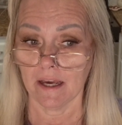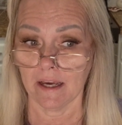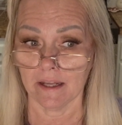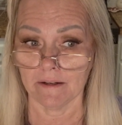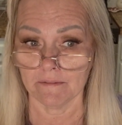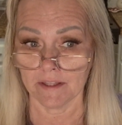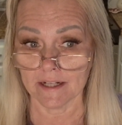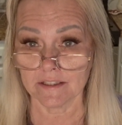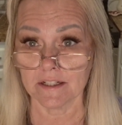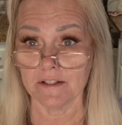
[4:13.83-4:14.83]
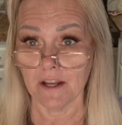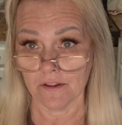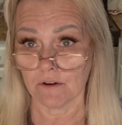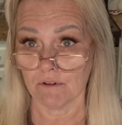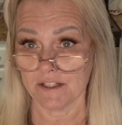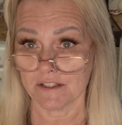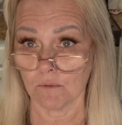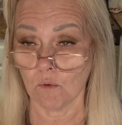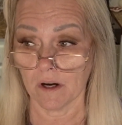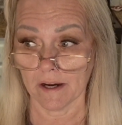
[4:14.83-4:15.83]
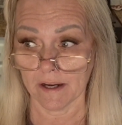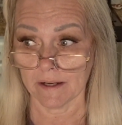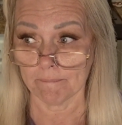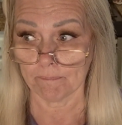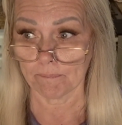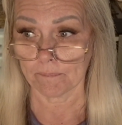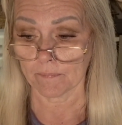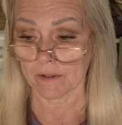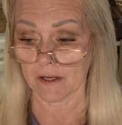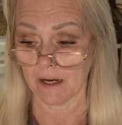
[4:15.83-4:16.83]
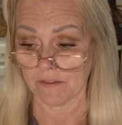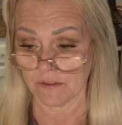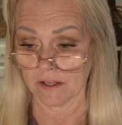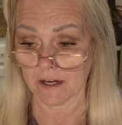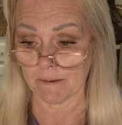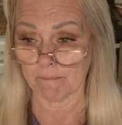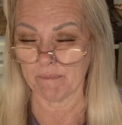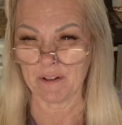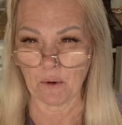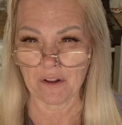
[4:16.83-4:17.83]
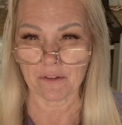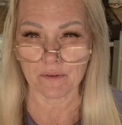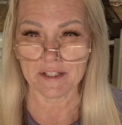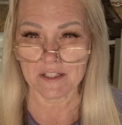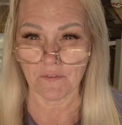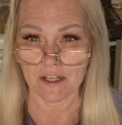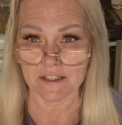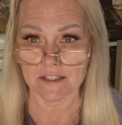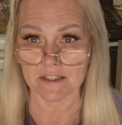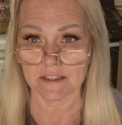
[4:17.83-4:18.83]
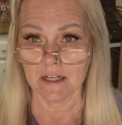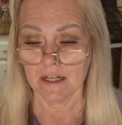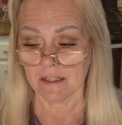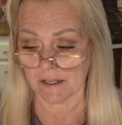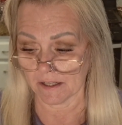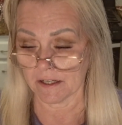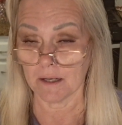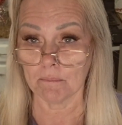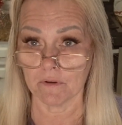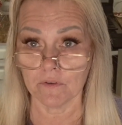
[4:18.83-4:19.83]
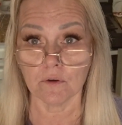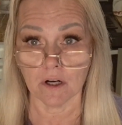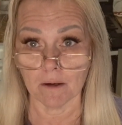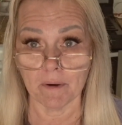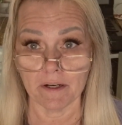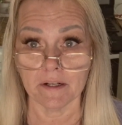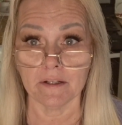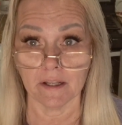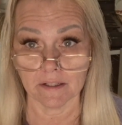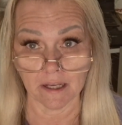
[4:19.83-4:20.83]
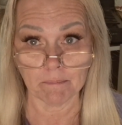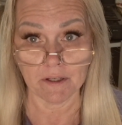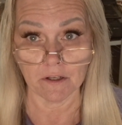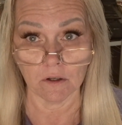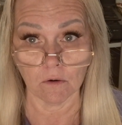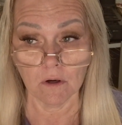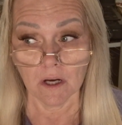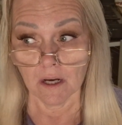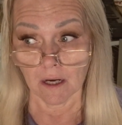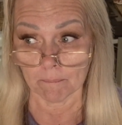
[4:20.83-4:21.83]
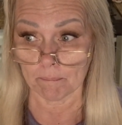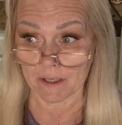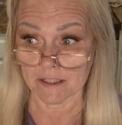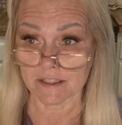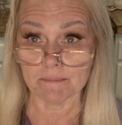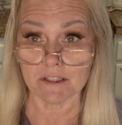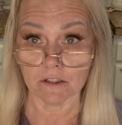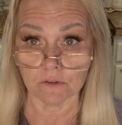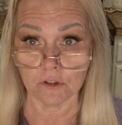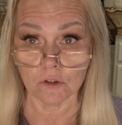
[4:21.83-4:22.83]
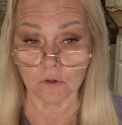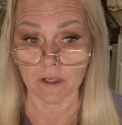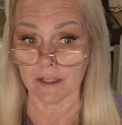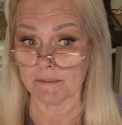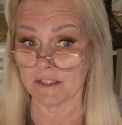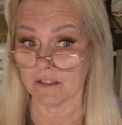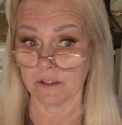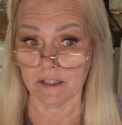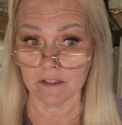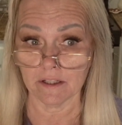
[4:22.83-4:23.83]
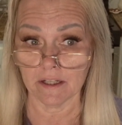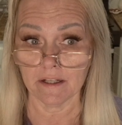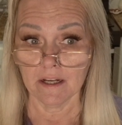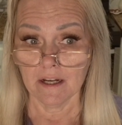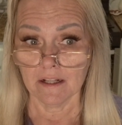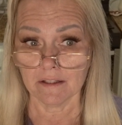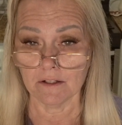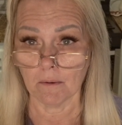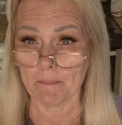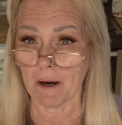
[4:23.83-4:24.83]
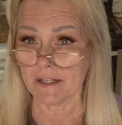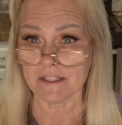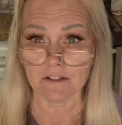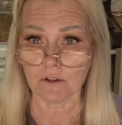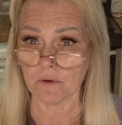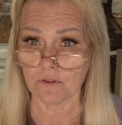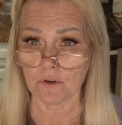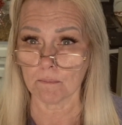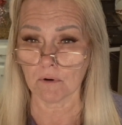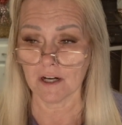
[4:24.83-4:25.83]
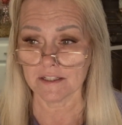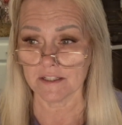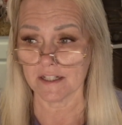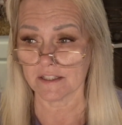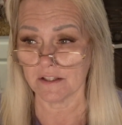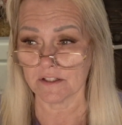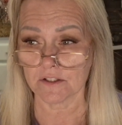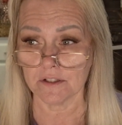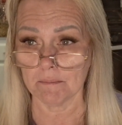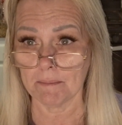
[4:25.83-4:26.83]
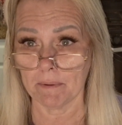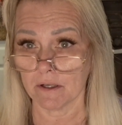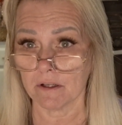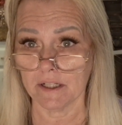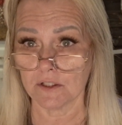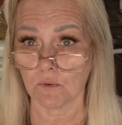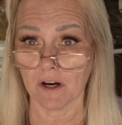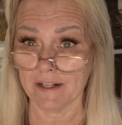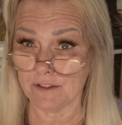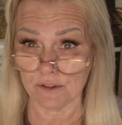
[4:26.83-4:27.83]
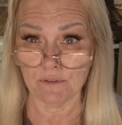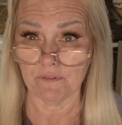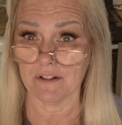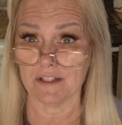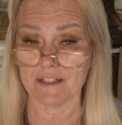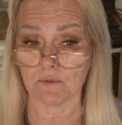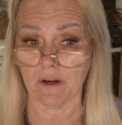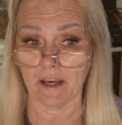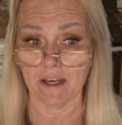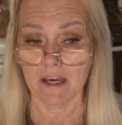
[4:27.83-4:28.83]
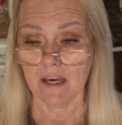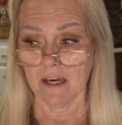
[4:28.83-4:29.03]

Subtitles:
And that's another reason why I think I'm going through these phases, like a couple of you commented and let me know, because I'm still new and I'm still healing. My body's still going through a process, and there's going to be periods where I do feel this way,